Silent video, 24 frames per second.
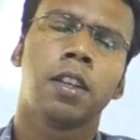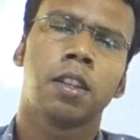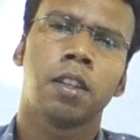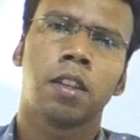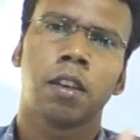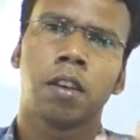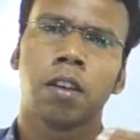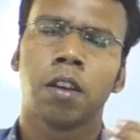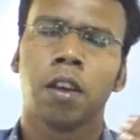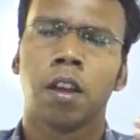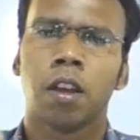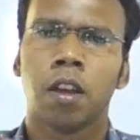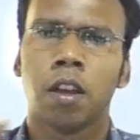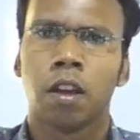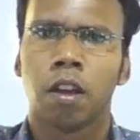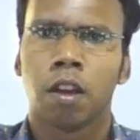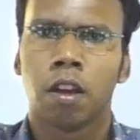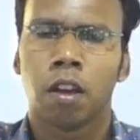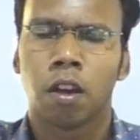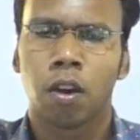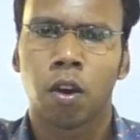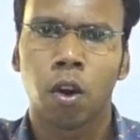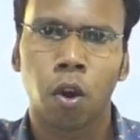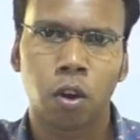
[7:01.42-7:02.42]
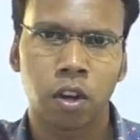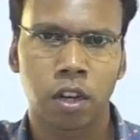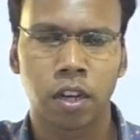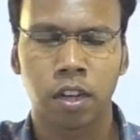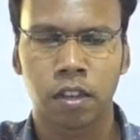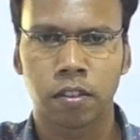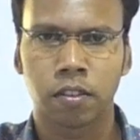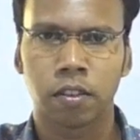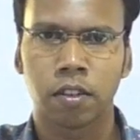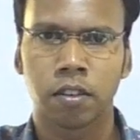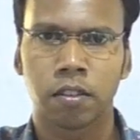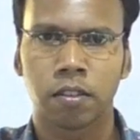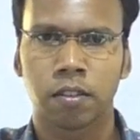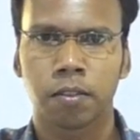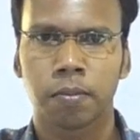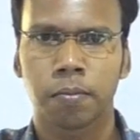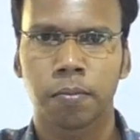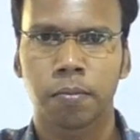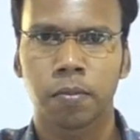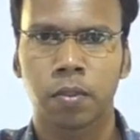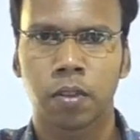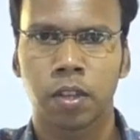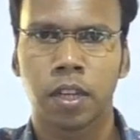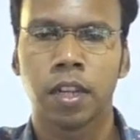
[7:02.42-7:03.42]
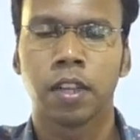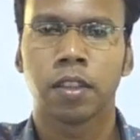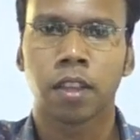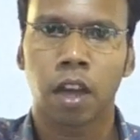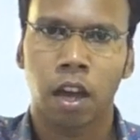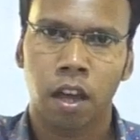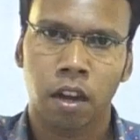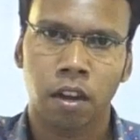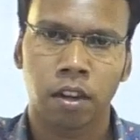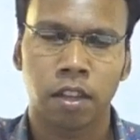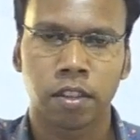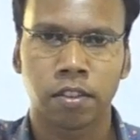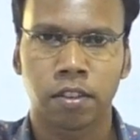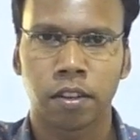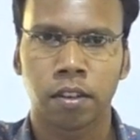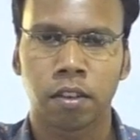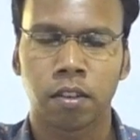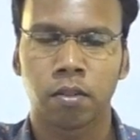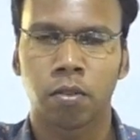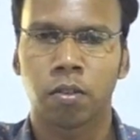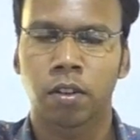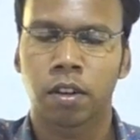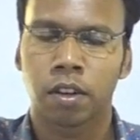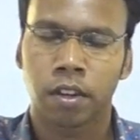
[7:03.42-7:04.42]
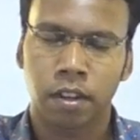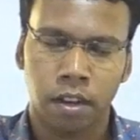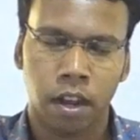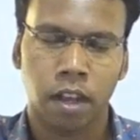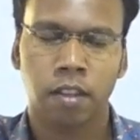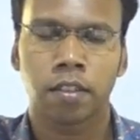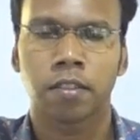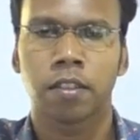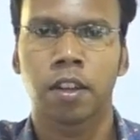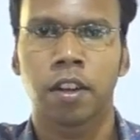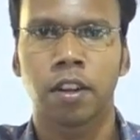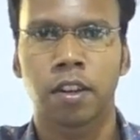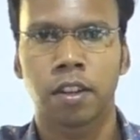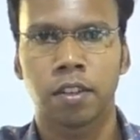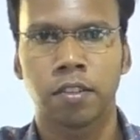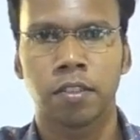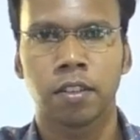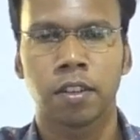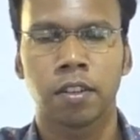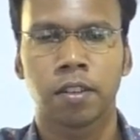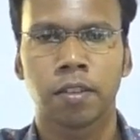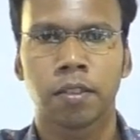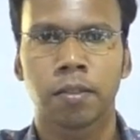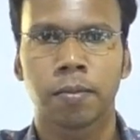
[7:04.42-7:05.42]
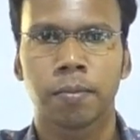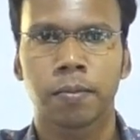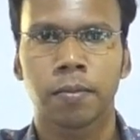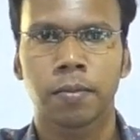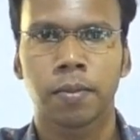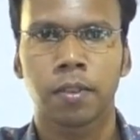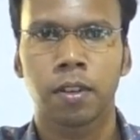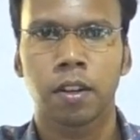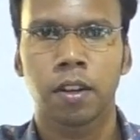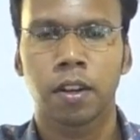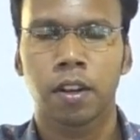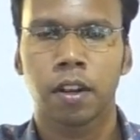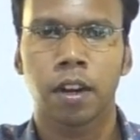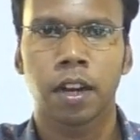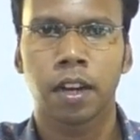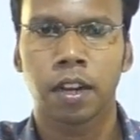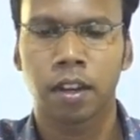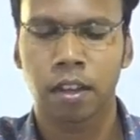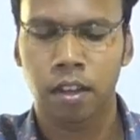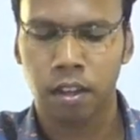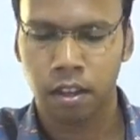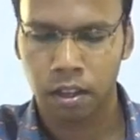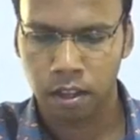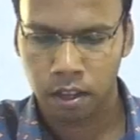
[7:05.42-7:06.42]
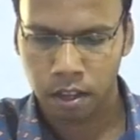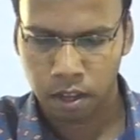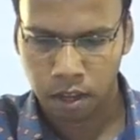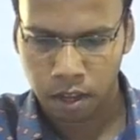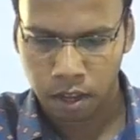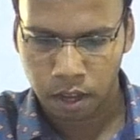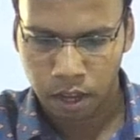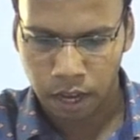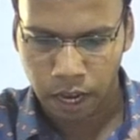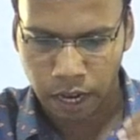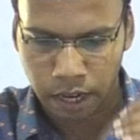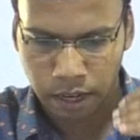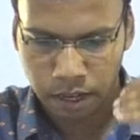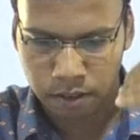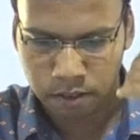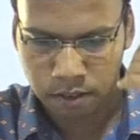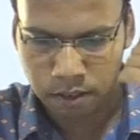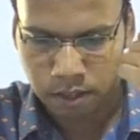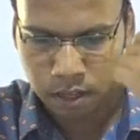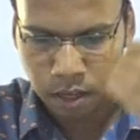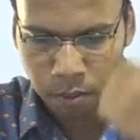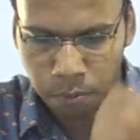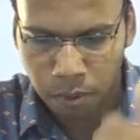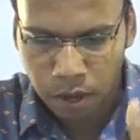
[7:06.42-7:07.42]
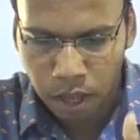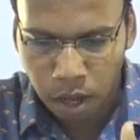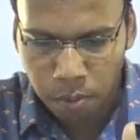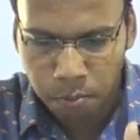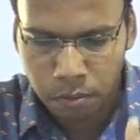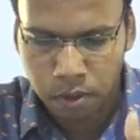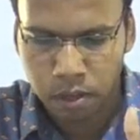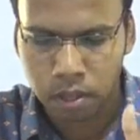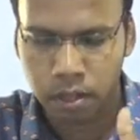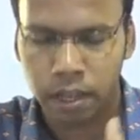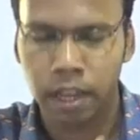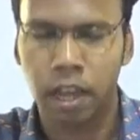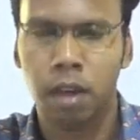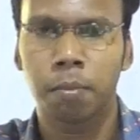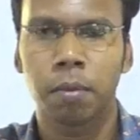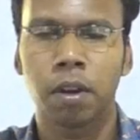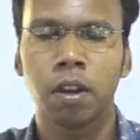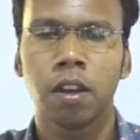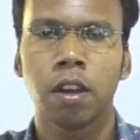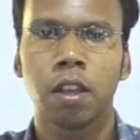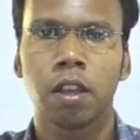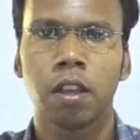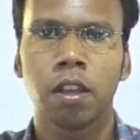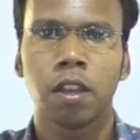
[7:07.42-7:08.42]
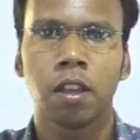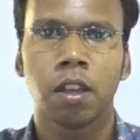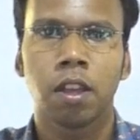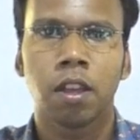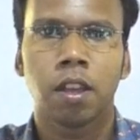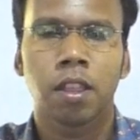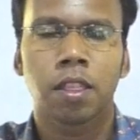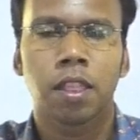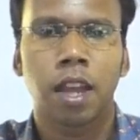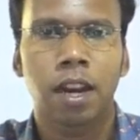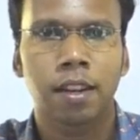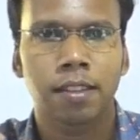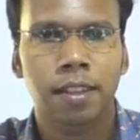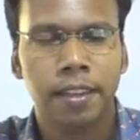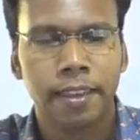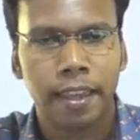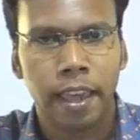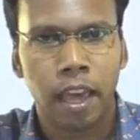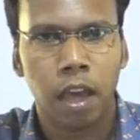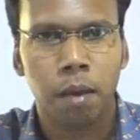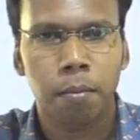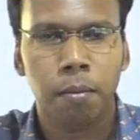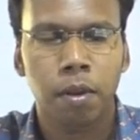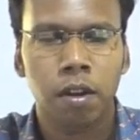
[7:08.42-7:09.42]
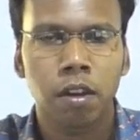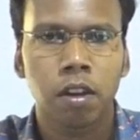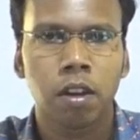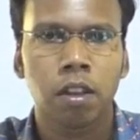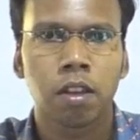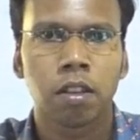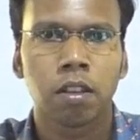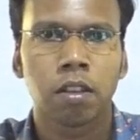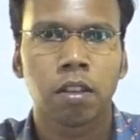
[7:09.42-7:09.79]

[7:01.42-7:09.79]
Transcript: in the hot deserts, in Thar region or in Rajasthan region, right. And this double humped camel, that's a camel